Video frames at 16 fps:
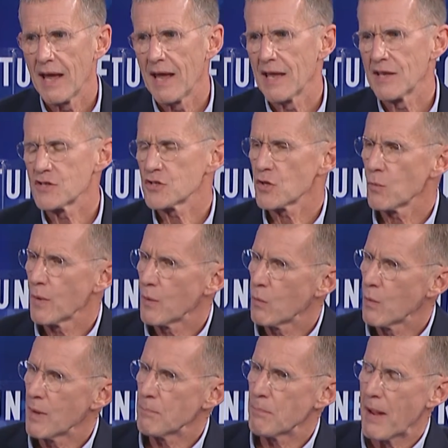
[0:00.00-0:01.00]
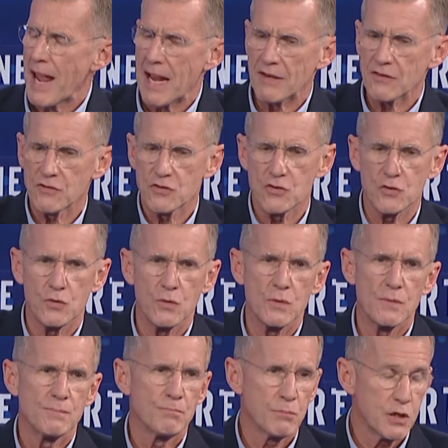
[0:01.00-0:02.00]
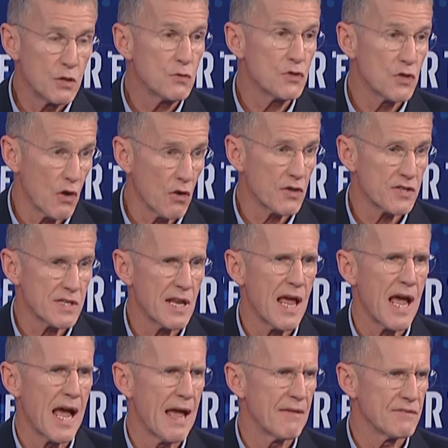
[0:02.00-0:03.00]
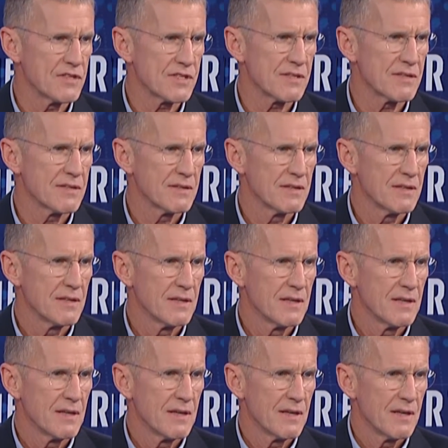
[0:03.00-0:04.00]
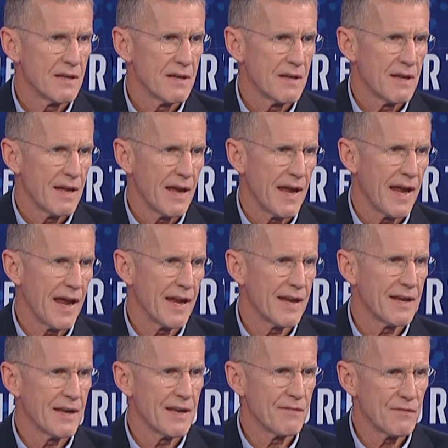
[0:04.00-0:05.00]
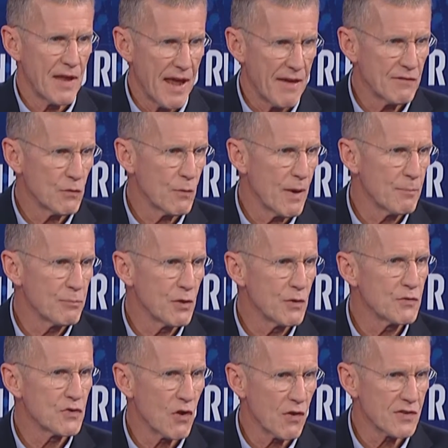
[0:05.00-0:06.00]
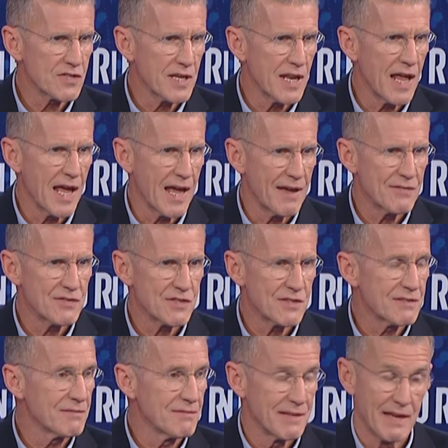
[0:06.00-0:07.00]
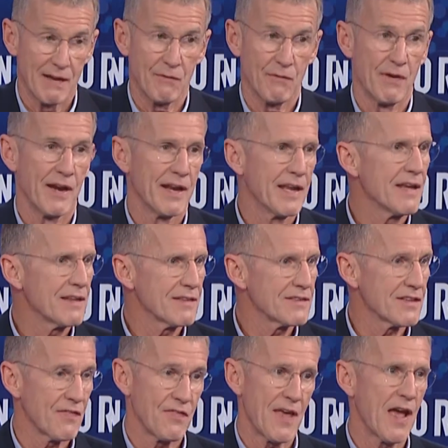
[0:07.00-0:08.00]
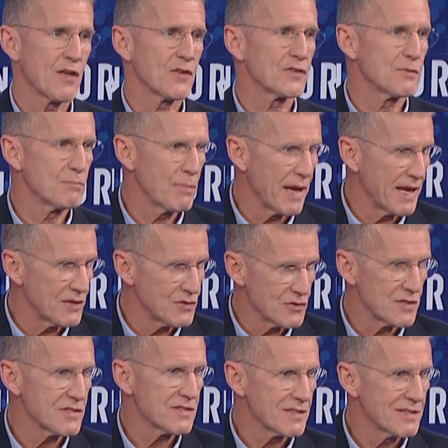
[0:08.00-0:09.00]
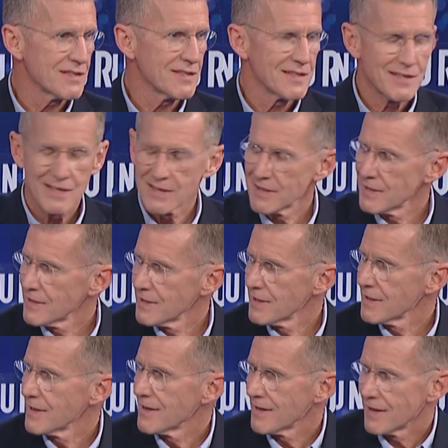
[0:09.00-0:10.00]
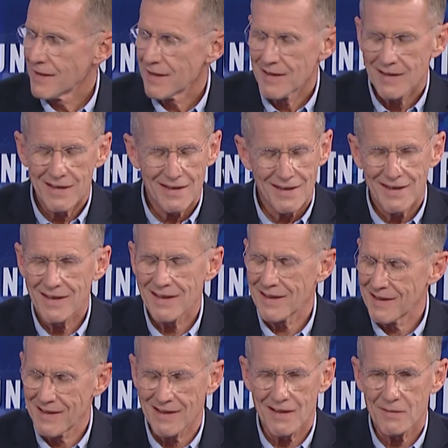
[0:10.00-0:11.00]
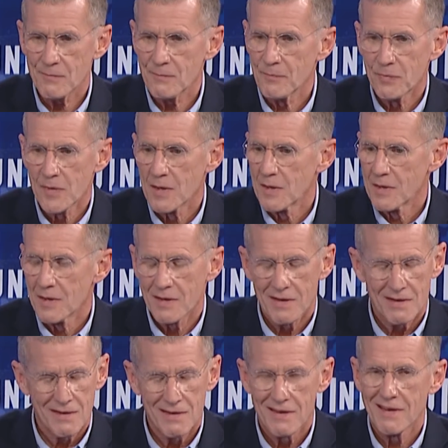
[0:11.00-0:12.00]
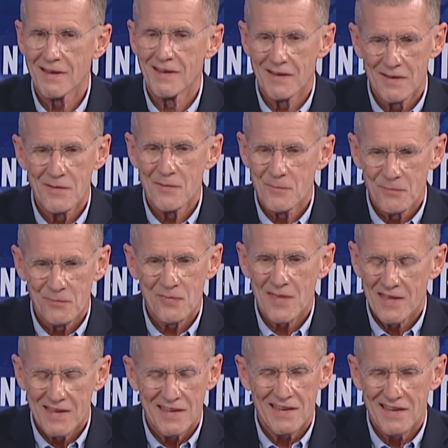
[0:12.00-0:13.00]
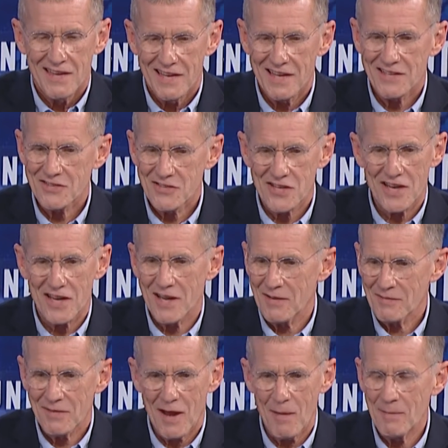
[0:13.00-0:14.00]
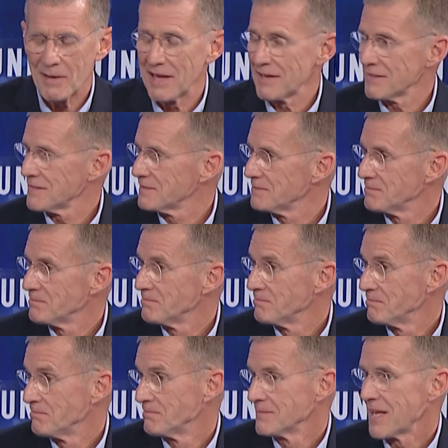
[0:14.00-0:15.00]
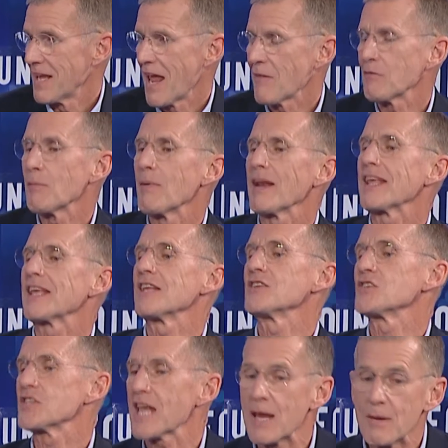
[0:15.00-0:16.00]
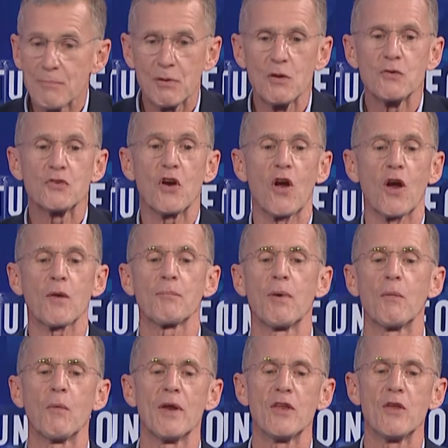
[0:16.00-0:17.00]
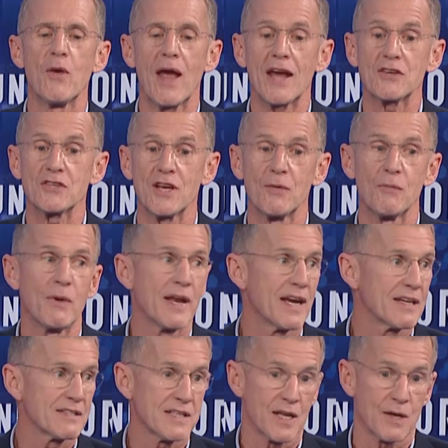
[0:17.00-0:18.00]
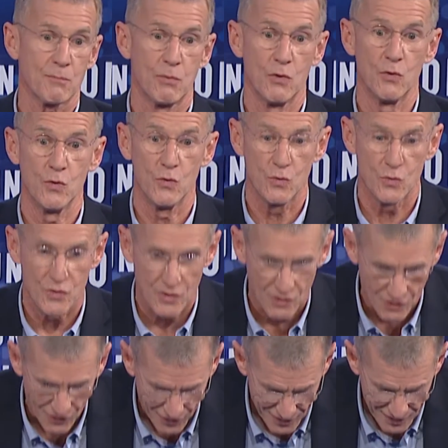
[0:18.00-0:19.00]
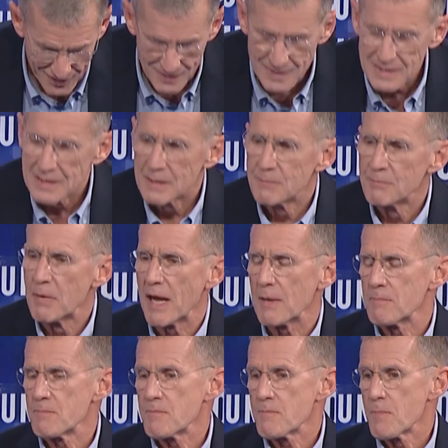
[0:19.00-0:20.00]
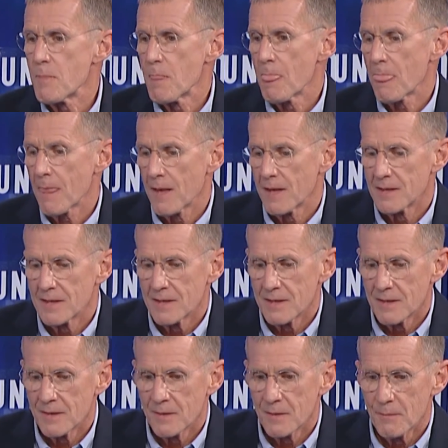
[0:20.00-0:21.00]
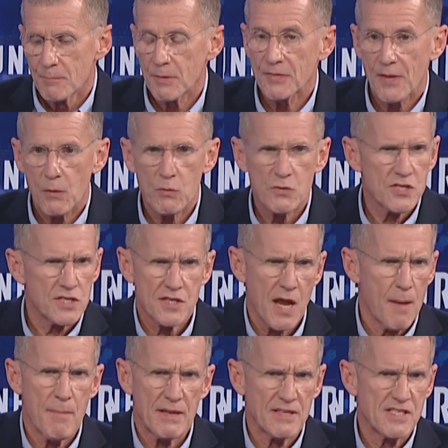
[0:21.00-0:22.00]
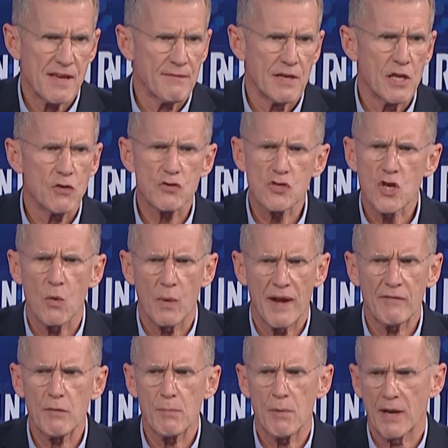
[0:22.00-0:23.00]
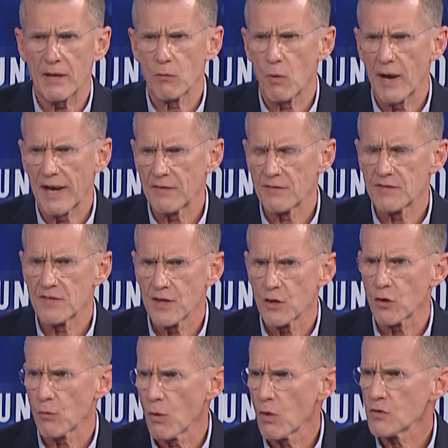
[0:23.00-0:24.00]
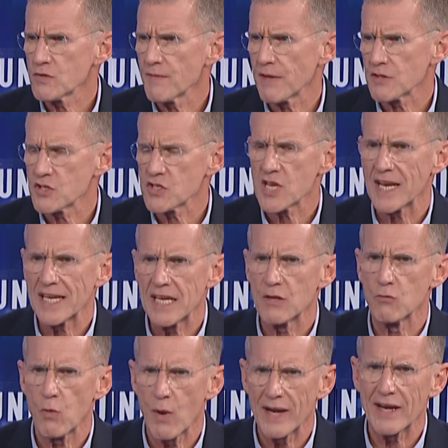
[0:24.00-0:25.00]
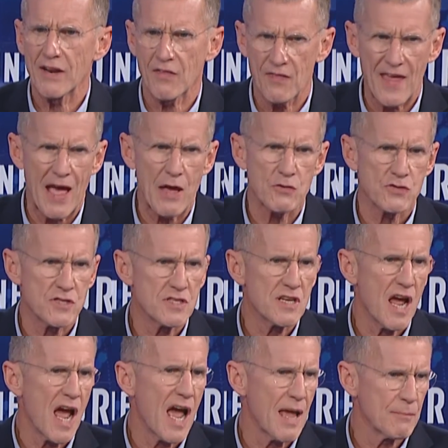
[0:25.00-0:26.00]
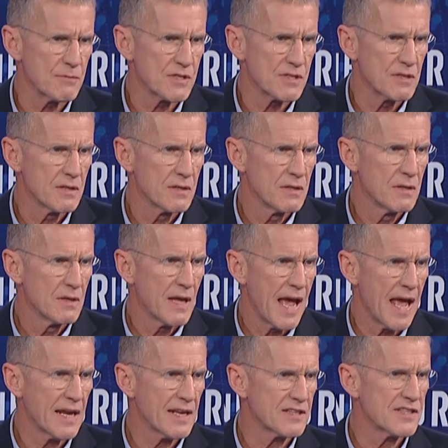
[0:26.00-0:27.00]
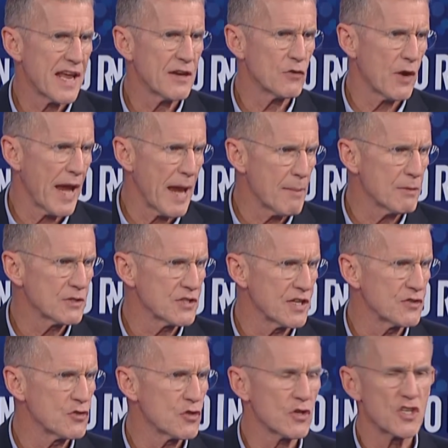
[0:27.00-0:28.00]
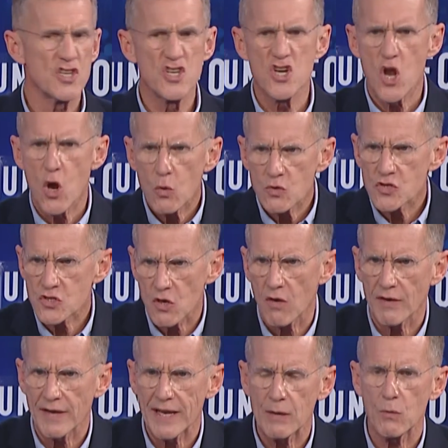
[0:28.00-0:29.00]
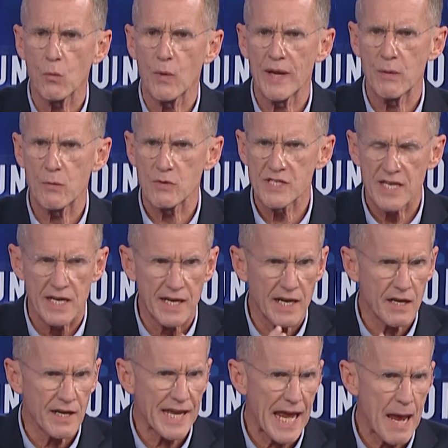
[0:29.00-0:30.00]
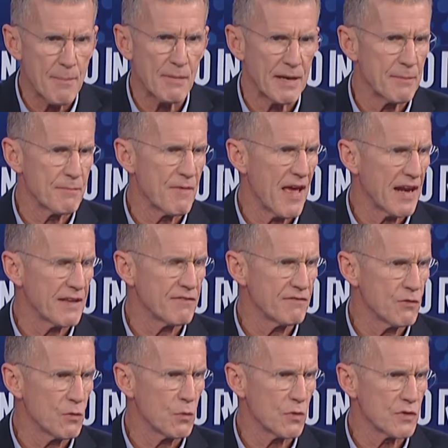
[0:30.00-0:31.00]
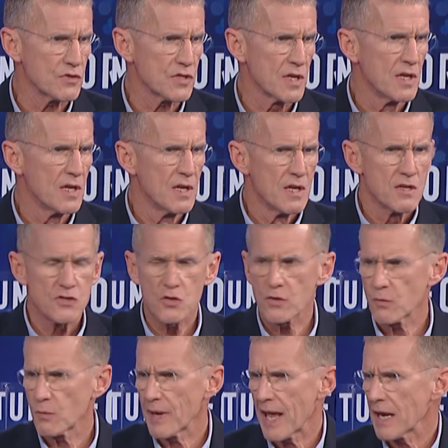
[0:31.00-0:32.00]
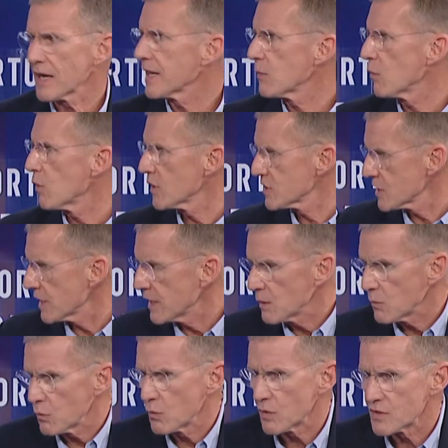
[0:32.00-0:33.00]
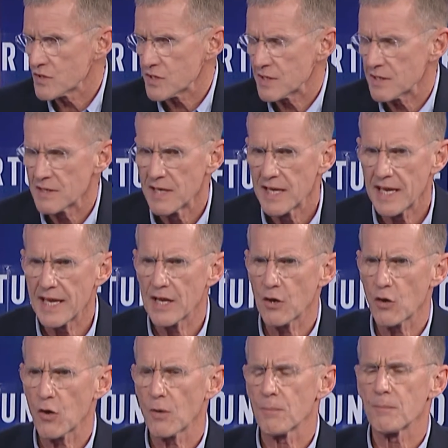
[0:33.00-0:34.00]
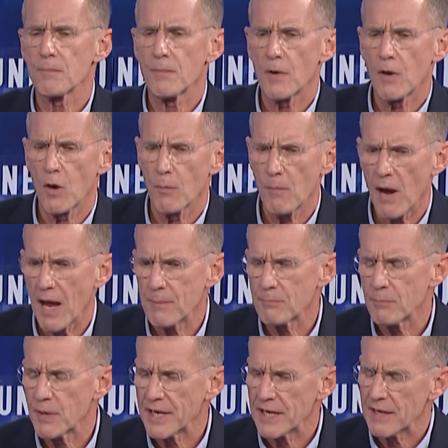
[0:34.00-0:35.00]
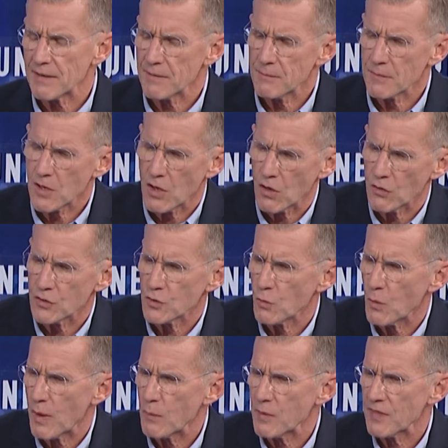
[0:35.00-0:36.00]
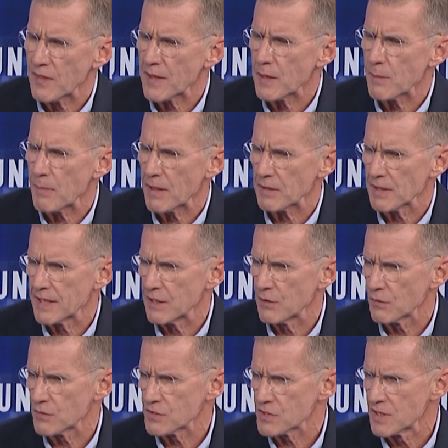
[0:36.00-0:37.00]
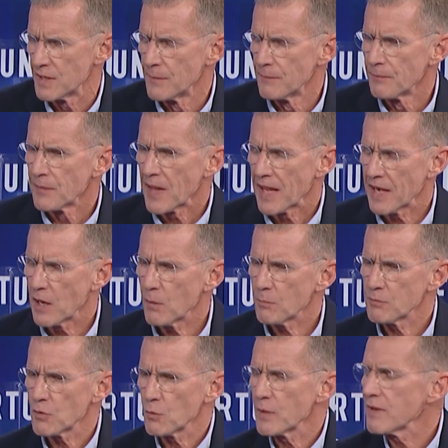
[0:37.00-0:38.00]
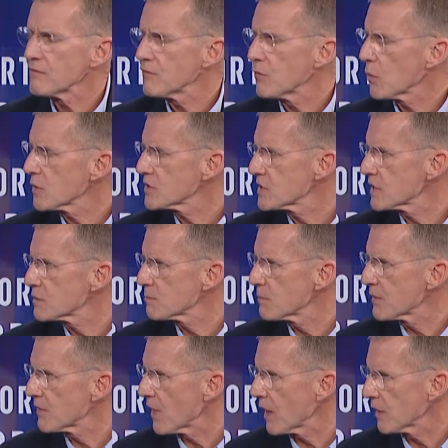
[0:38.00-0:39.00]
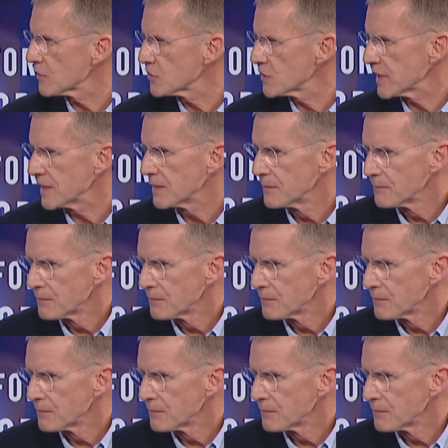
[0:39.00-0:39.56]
And so we went back to Plutarch's Lives. And if you haven't read Plutarch's Lives, Get ready. It's a thousand pages. I was going to say, I'd rather read your book. Yeah. Uh, it's, uh, I mean, everybody can say Plutarch, but when you actually read it, it's like Plutarch. But, but there was a time about 70 years ago when everybody read it. Theodore Roosevelt said he had read it a thousand times. Alexander Hamilton took notes on it when he was in a little cabin at Valley Forge. Oh. So the reality was, it was in our, our mind, but it colored the way we think about leaders and helped to reinforce this mythology.